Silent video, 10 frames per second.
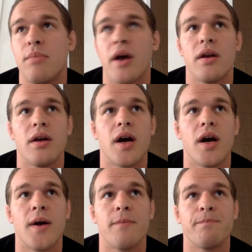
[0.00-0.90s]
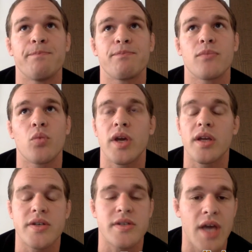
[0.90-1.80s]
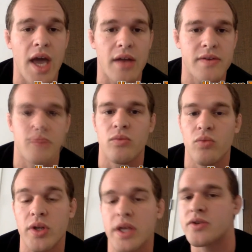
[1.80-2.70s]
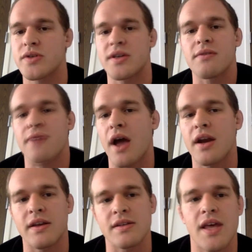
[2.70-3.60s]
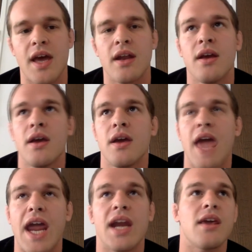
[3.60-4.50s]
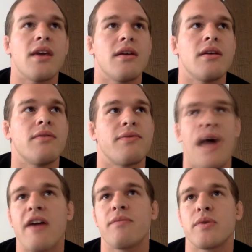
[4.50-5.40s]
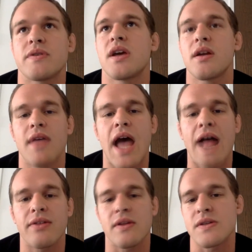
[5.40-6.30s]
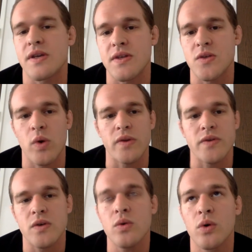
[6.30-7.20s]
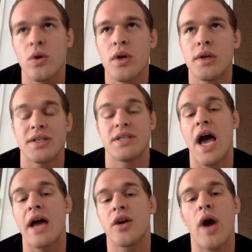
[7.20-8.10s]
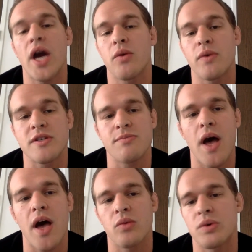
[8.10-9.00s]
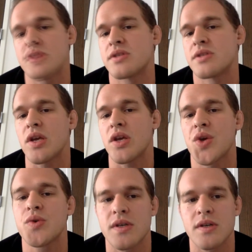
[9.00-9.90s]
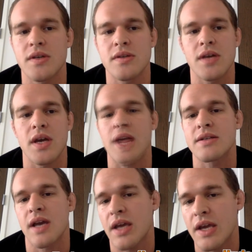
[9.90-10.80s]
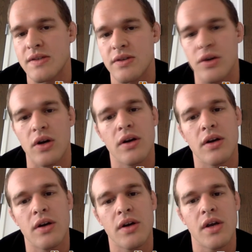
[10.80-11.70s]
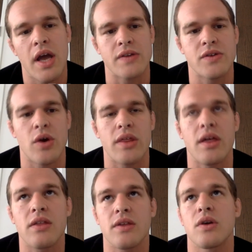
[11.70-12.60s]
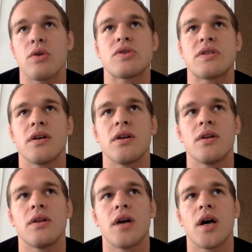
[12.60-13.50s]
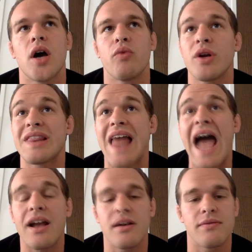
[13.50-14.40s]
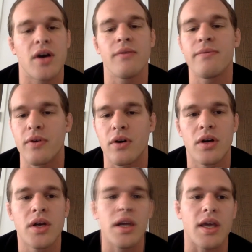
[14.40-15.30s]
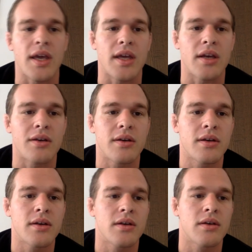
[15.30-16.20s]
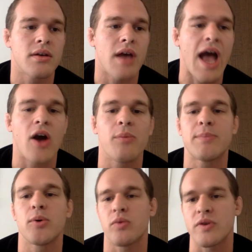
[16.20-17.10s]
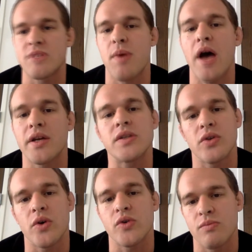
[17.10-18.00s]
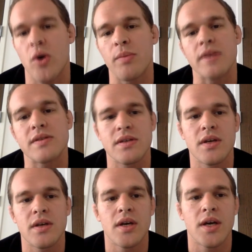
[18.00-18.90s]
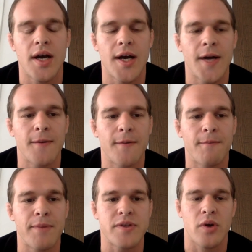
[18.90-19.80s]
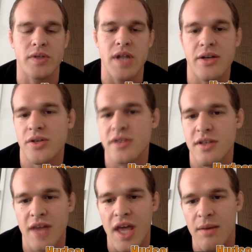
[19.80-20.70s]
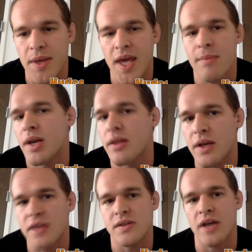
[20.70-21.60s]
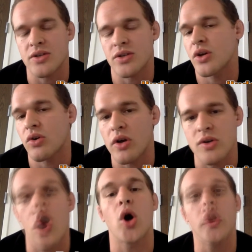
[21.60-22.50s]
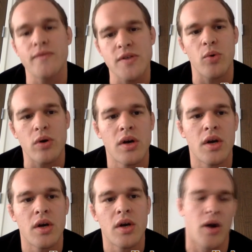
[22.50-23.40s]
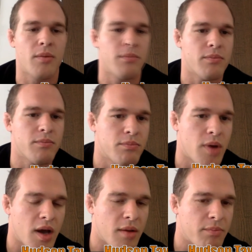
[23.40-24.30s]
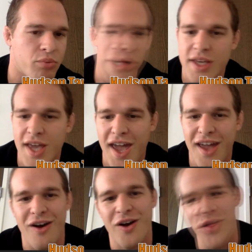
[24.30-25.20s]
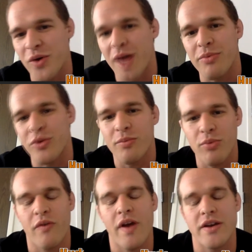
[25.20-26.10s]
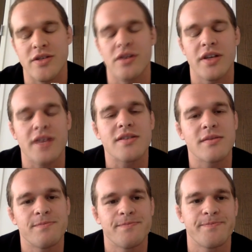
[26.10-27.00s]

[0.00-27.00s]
But we just got some really interesting findings that 85% of the athletes at this one school did not know how to respond when somebody uses an anti-gay slur. And so I think that there's still a real lack of comfort in how people respond to those moments. And so it's not just in the NBA, but I think it's actually across all of sport, from pre-K all the way up through the professional leagues.